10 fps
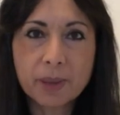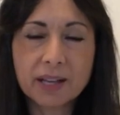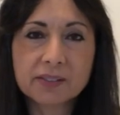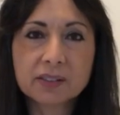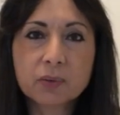
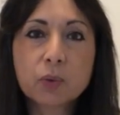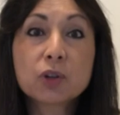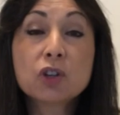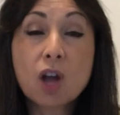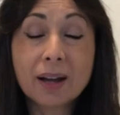best if
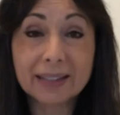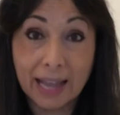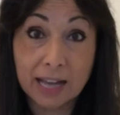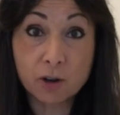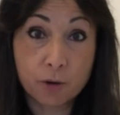we're not
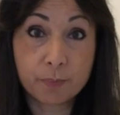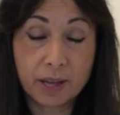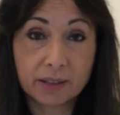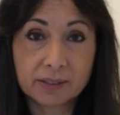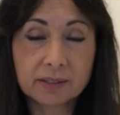at our
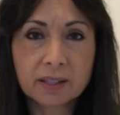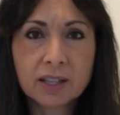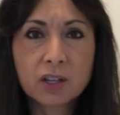best?